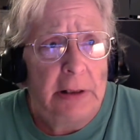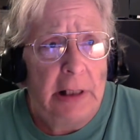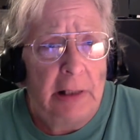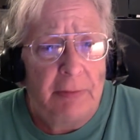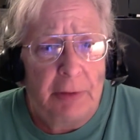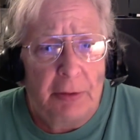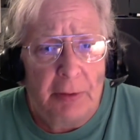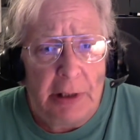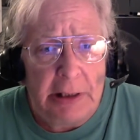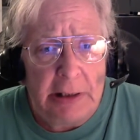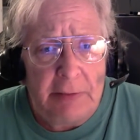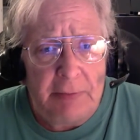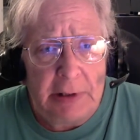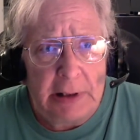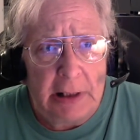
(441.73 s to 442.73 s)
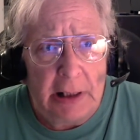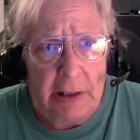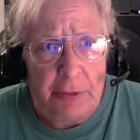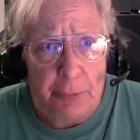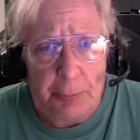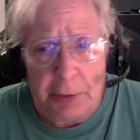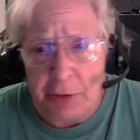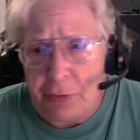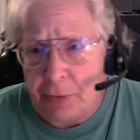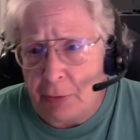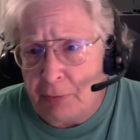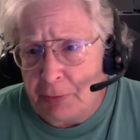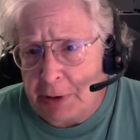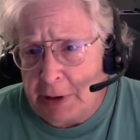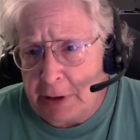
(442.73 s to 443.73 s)
Have a great evening, guys. Please
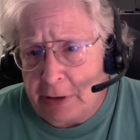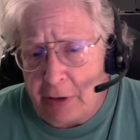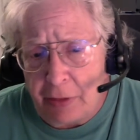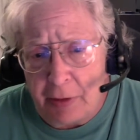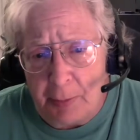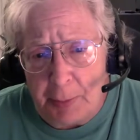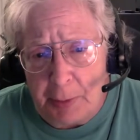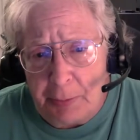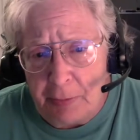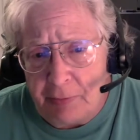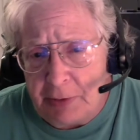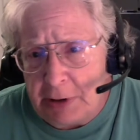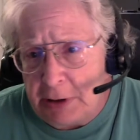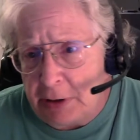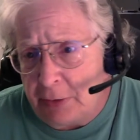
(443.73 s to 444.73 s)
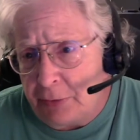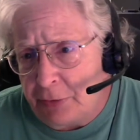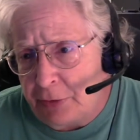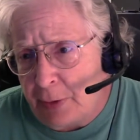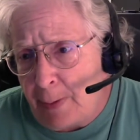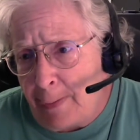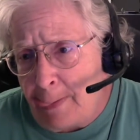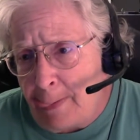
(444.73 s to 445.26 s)
don't forget to thumb up the videos.